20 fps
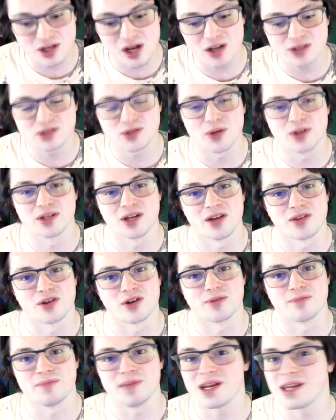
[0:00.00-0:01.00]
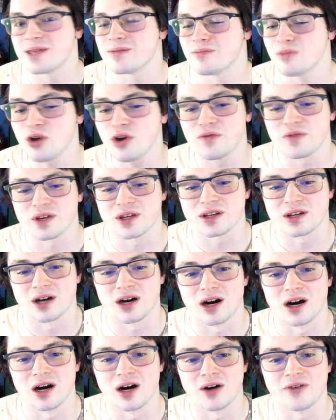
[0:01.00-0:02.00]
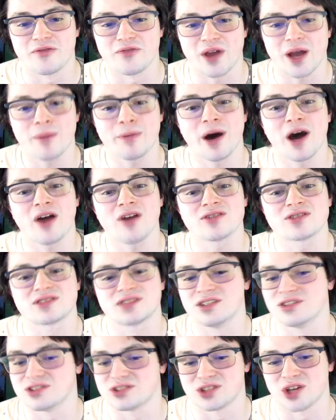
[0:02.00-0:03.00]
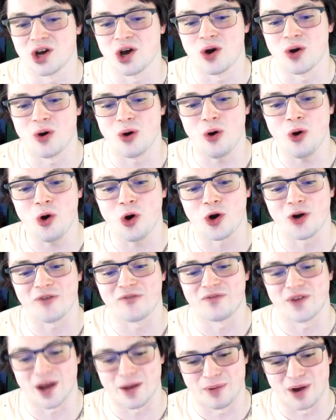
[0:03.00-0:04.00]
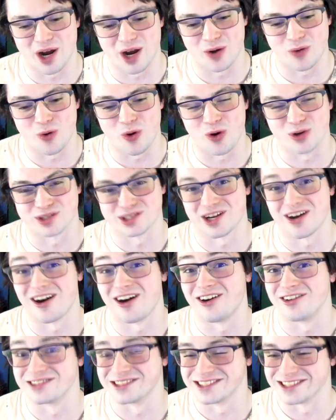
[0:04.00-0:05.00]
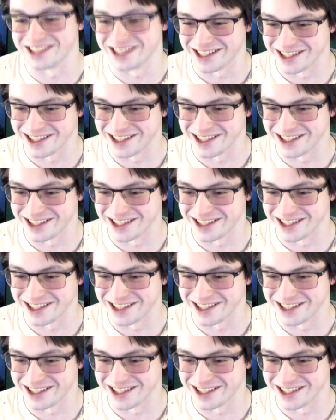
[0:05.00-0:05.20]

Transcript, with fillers: also another mini movie called Vampire Sensou or Vampire Wars called in